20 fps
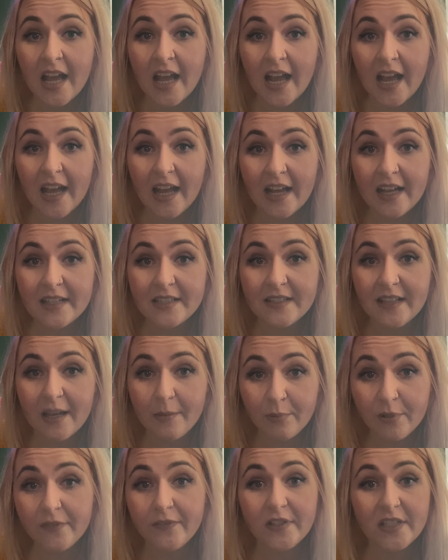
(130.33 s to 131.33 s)
has their
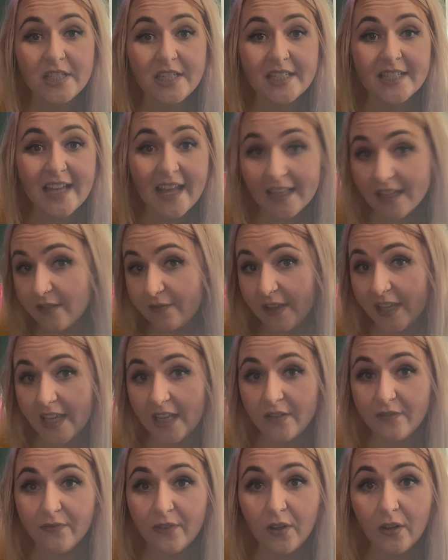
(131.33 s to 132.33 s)
privileges
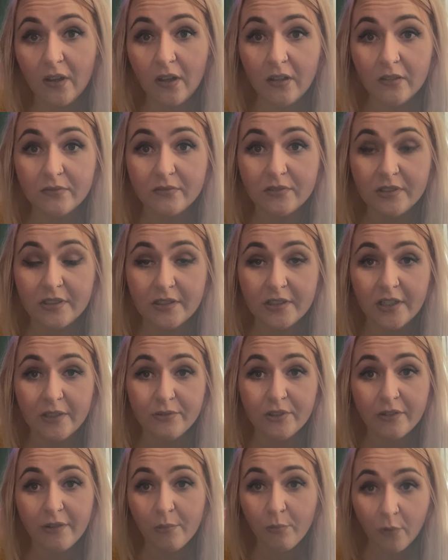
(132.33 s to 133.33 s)
elevated for
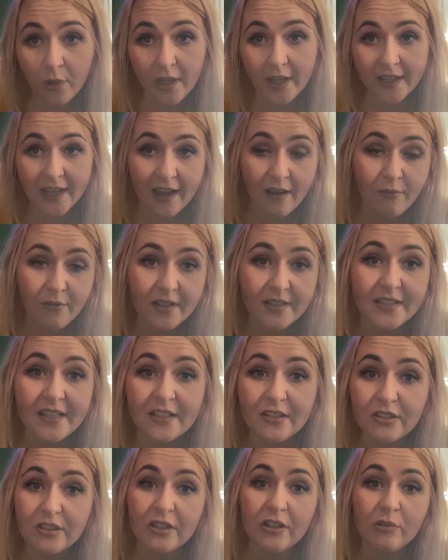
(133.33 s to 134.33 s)
during work hours,
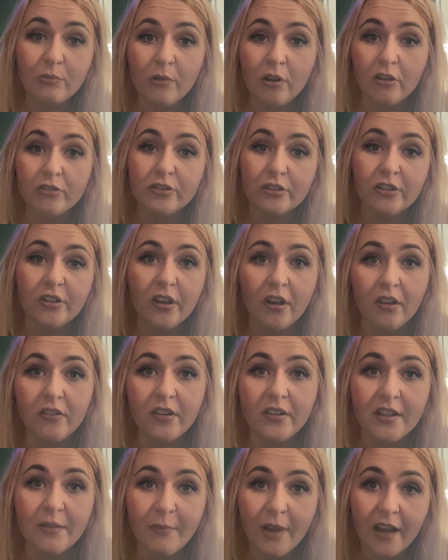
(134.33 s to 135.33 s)
it's still more secure
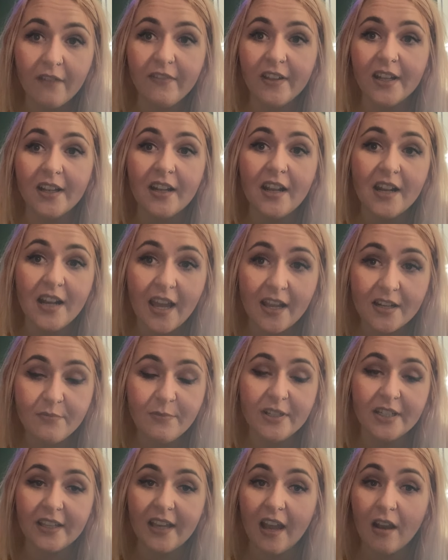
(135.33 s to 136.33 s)
than them having an
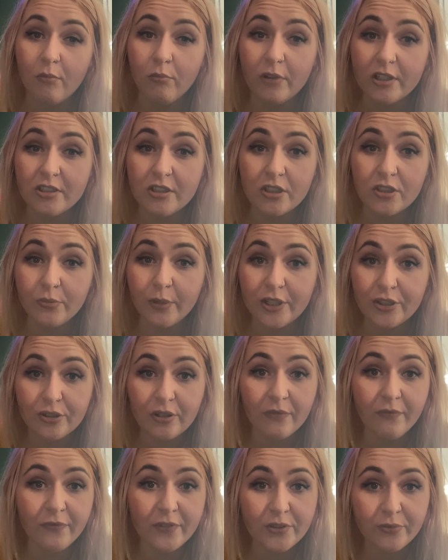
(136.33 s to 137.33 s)
admin account which is switched
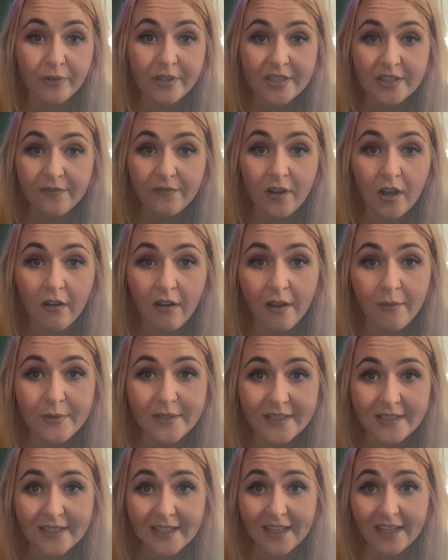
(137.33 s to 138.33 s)
on for 24
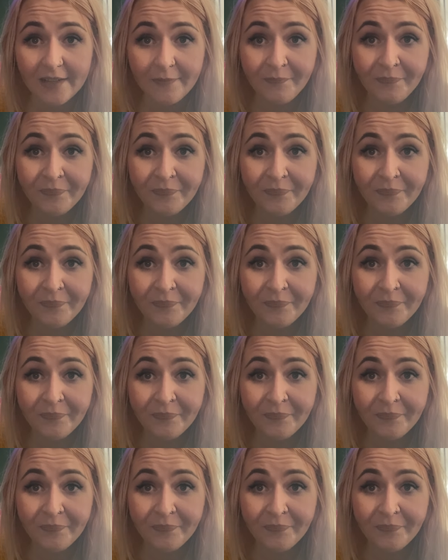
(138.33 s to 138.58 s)
hours a day.